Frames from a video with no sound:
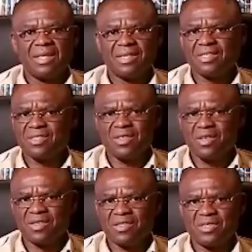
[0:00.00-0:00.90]
This is
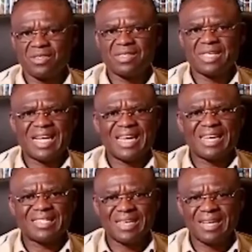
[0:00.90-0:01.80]
not just an
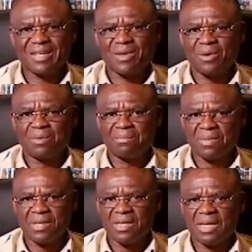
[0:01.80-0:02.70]
attack on
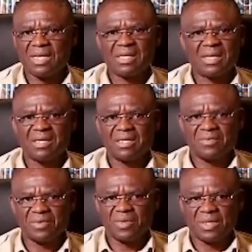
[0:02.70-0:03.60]
me as an
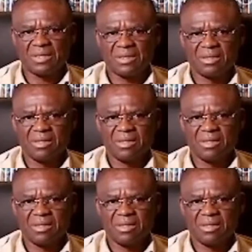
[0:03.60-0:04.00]
individual,